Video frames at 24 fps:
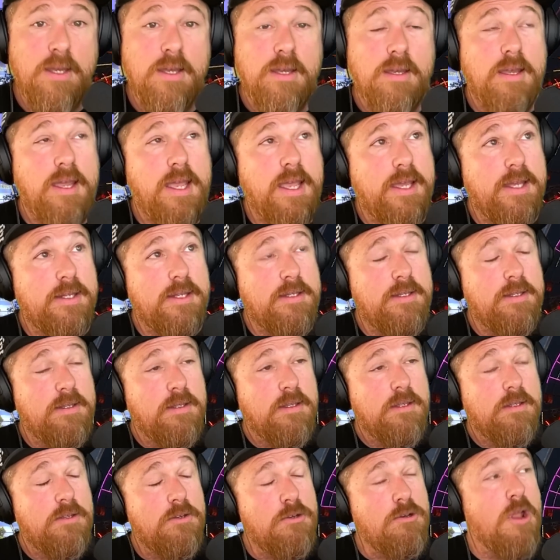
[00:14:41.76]
And
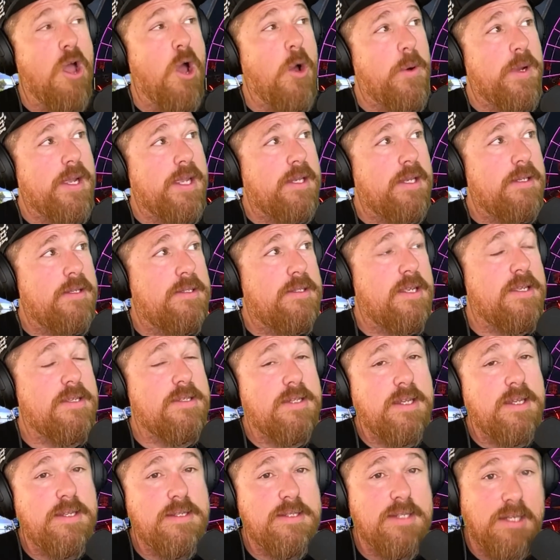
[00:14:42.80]
knowing
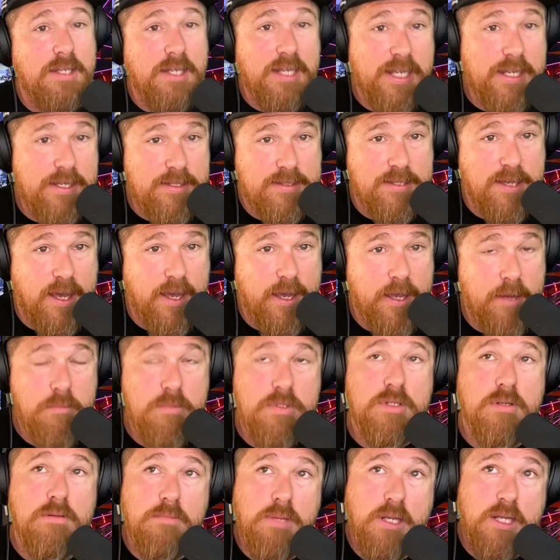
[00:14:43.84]
Disney's lead
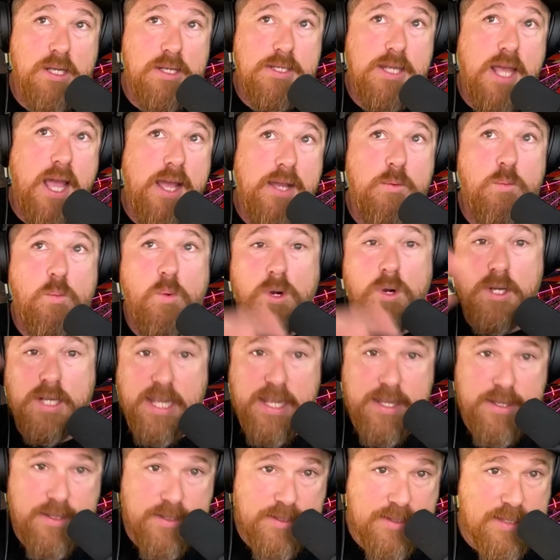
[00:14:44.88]
times, because I work
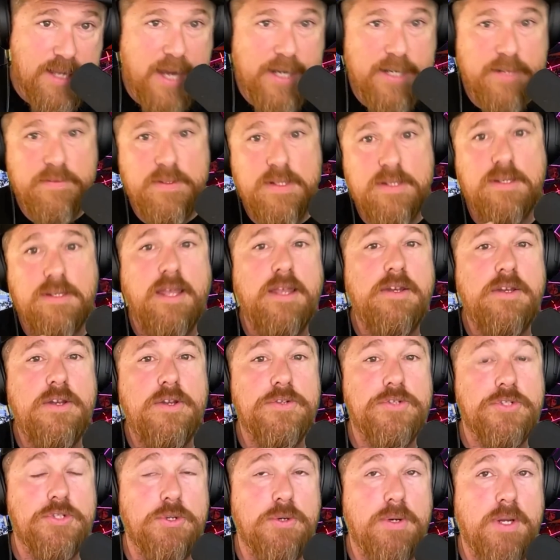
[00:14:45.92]
inside of this
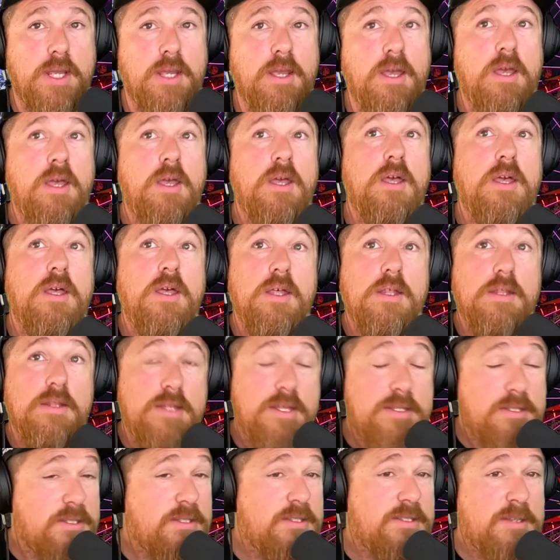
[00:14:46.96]
industry,
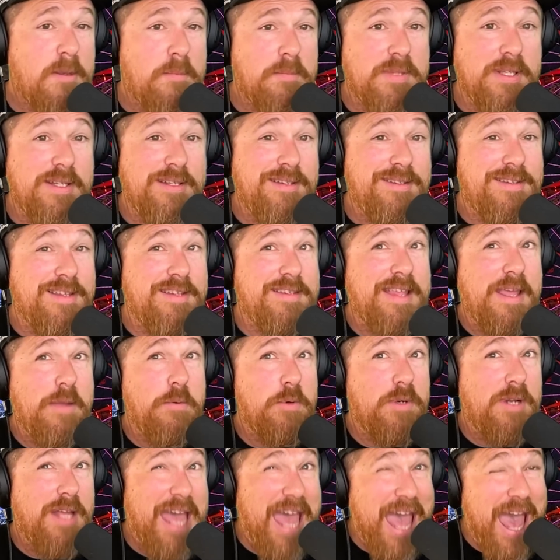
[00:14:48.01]
this is something that they
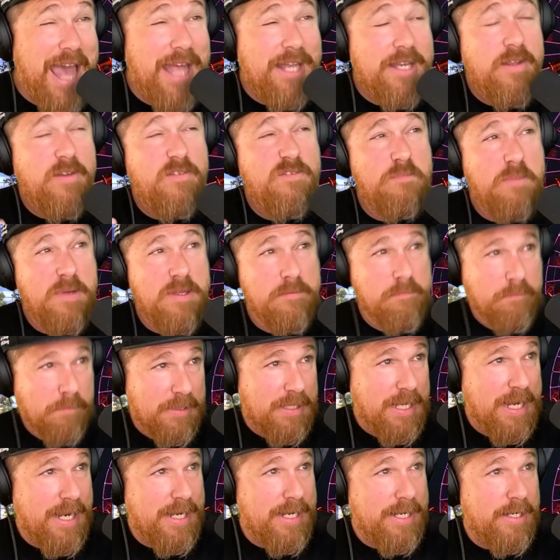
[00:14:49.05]
would have had to have been
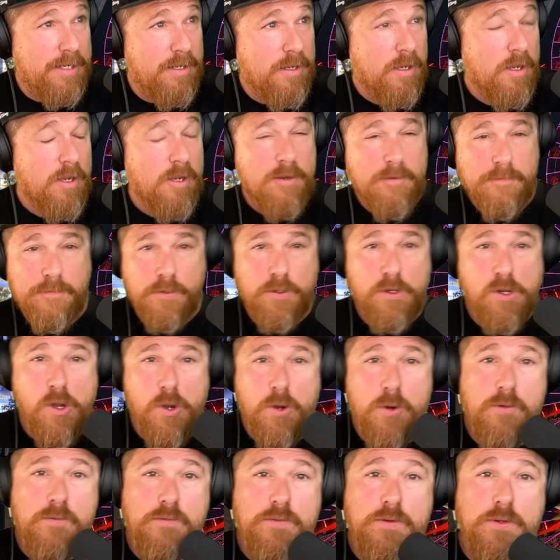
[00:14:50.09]
planning for
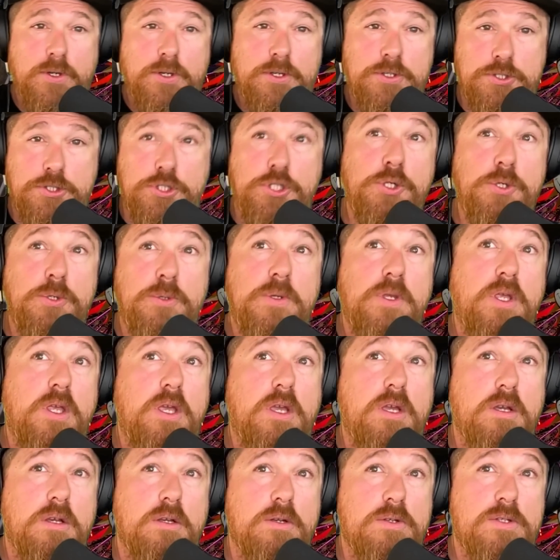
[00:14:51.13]
over 2
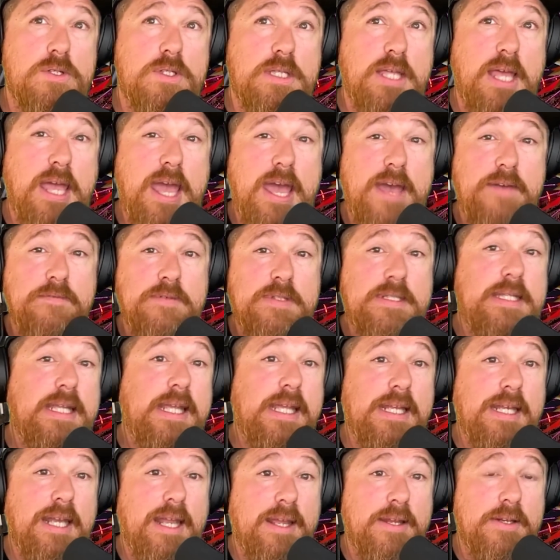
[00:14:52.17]
years to have
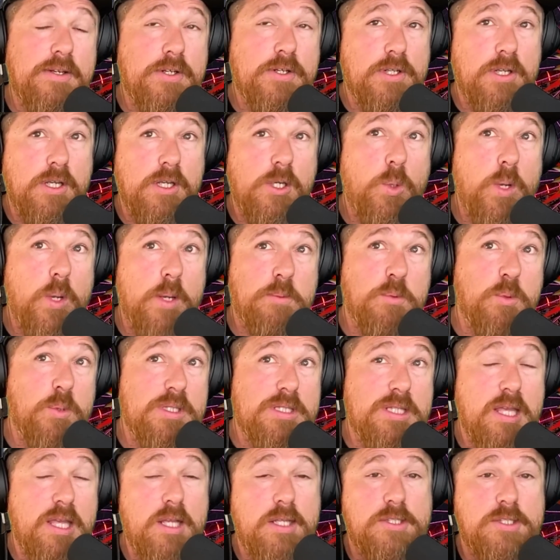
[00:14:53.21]
D-Lander equipped
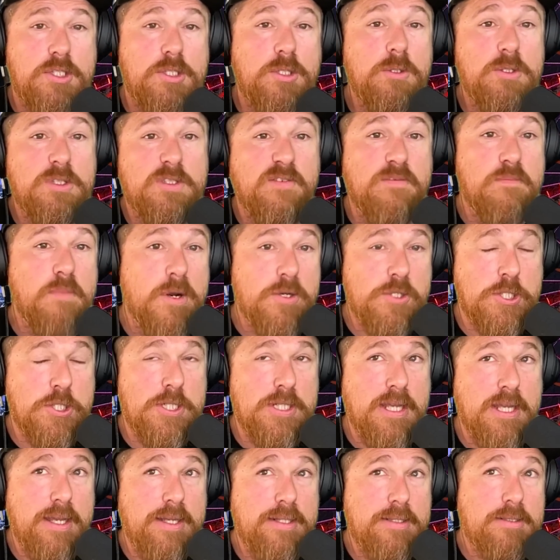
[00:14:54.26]
with exclusive
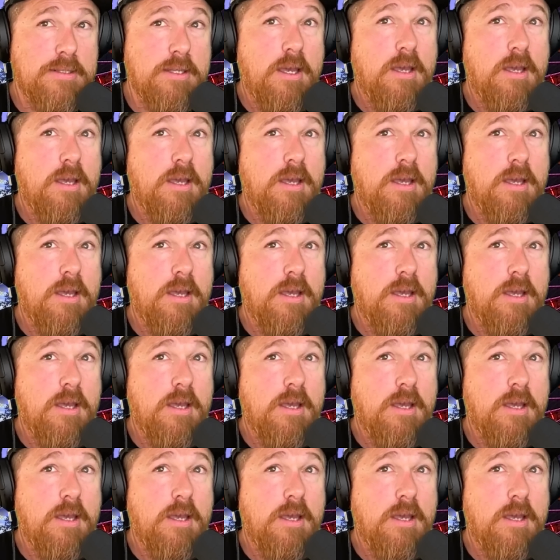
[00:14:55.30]
merchandise.